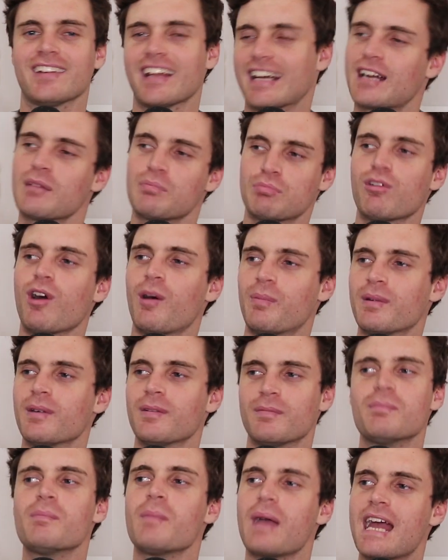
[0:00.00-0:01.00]
and like a
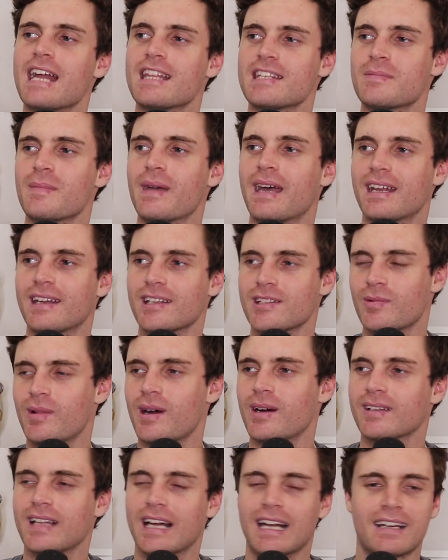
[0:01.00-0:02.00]
proper man's man as
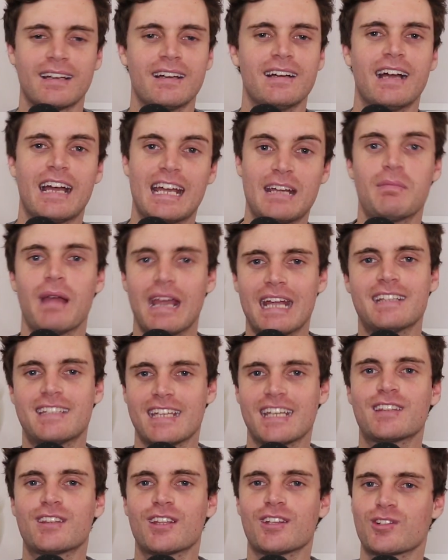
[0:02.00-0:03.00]
well. Like he
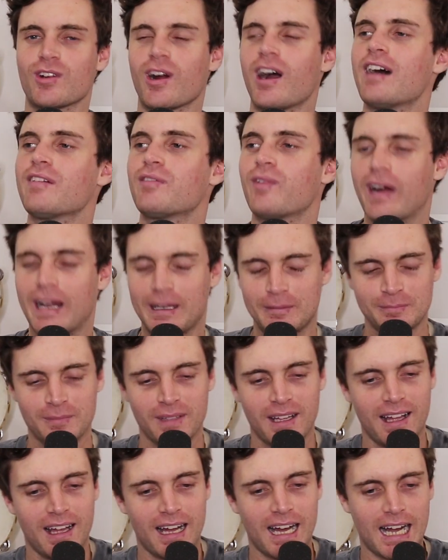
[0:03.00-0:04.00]
did the driveway.
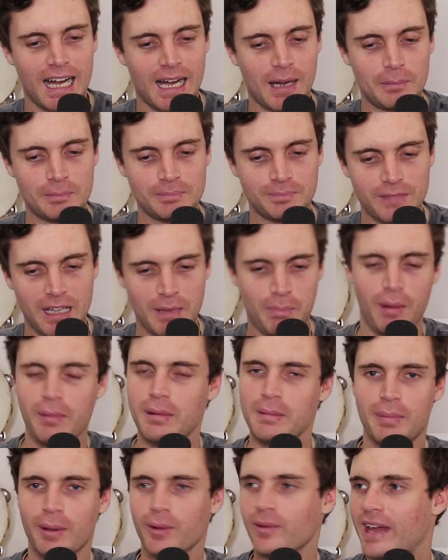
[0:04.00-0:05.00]
He
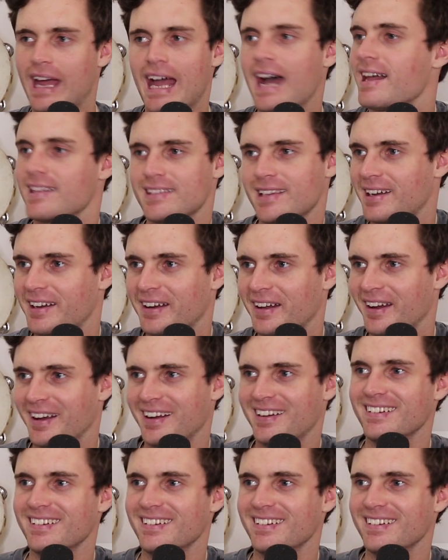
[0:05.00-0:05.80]
probably built the house. I don't know.